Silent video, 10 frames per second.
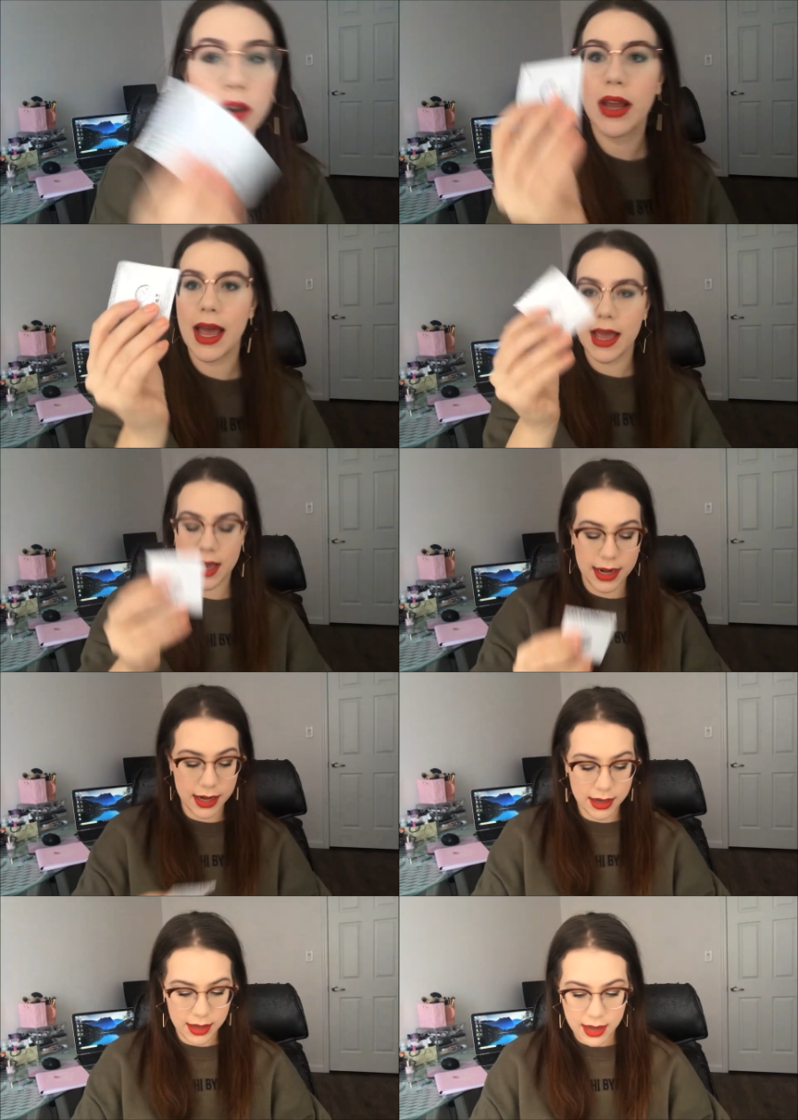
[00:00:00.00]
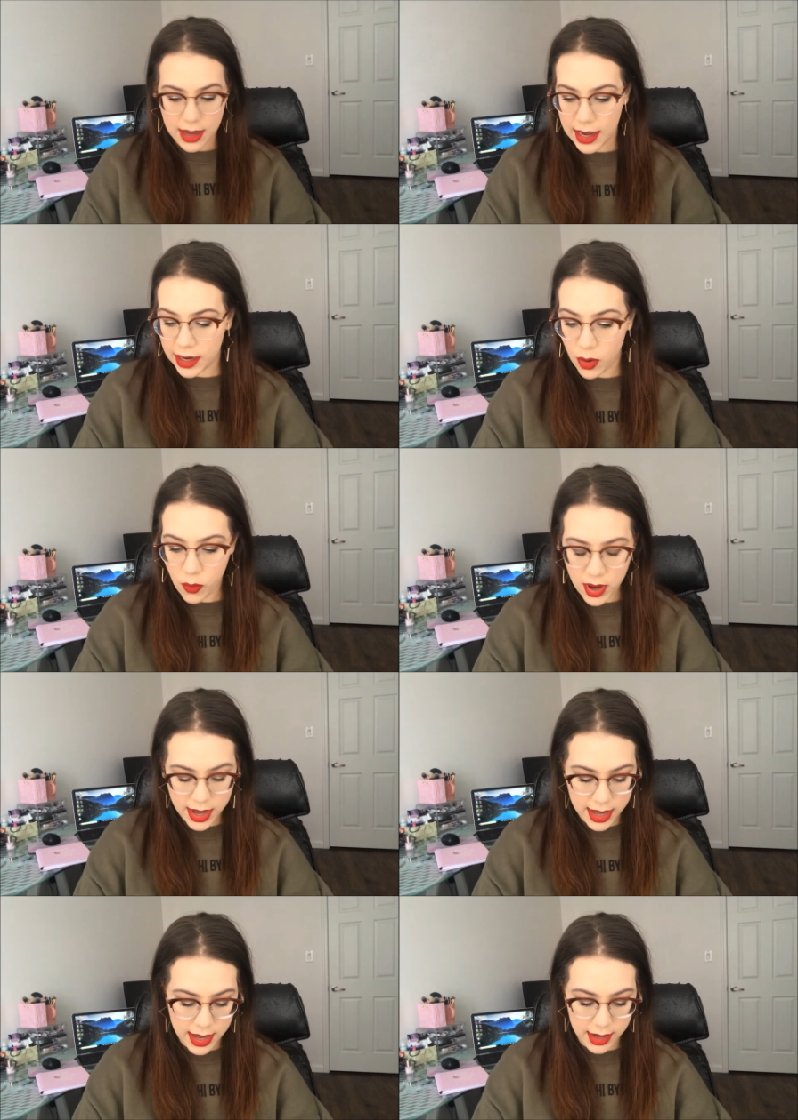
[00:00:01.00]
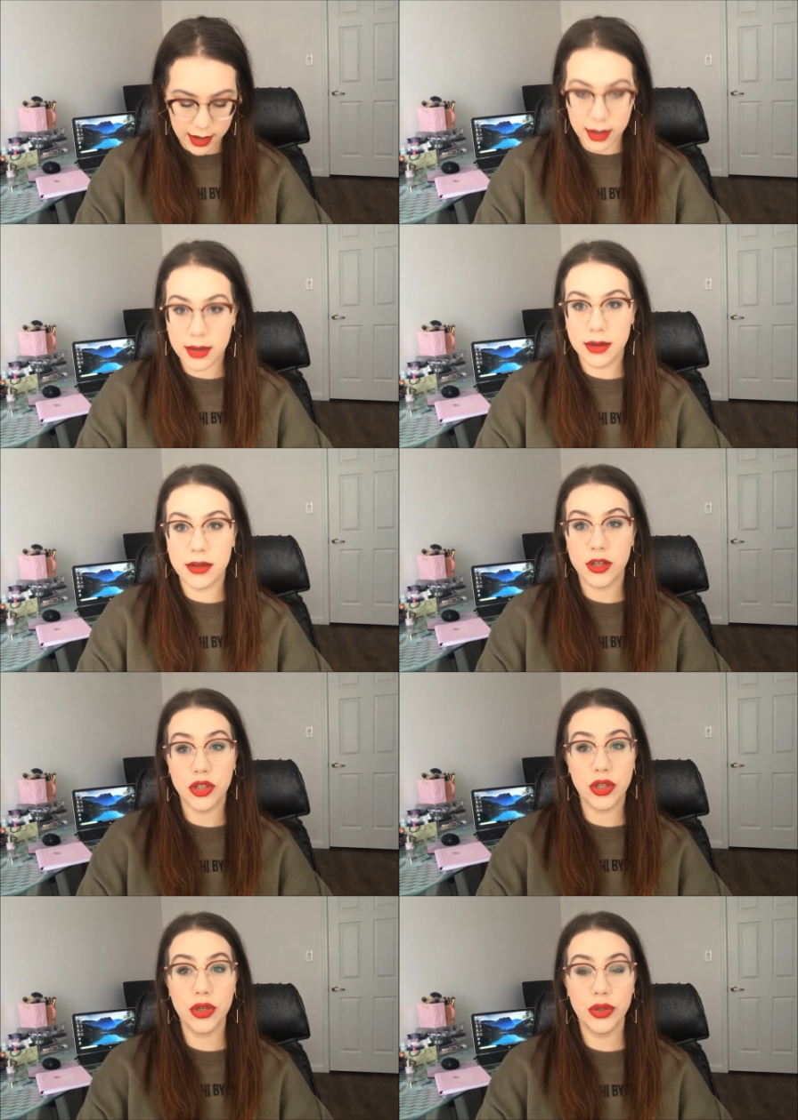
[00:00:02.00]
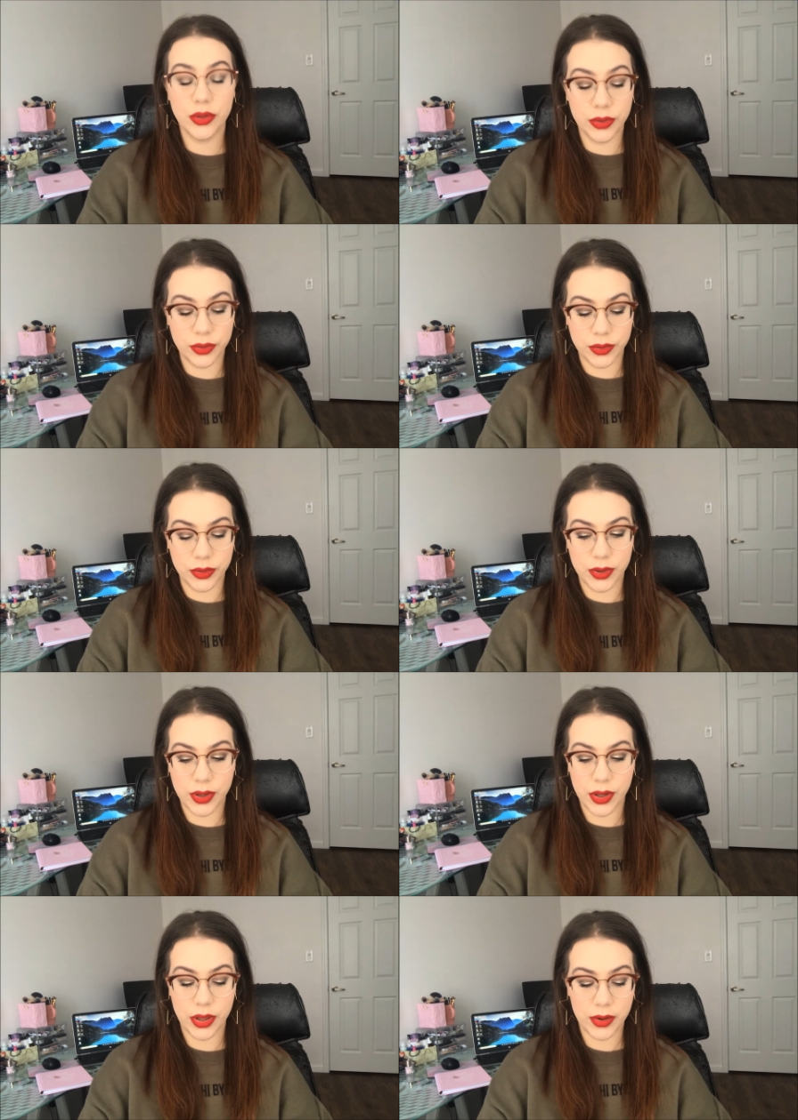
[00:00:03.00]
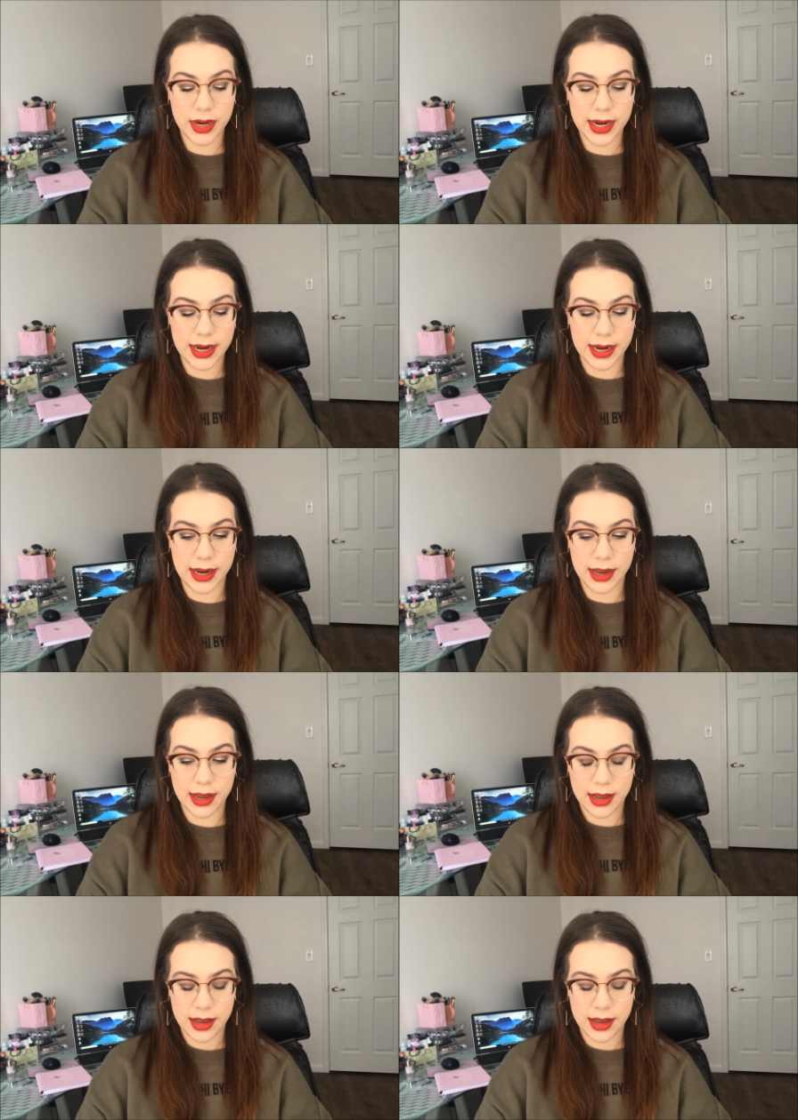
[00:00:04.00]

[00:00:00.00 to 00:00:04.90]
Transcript: Little guy hiding. I got 1, 2, 3,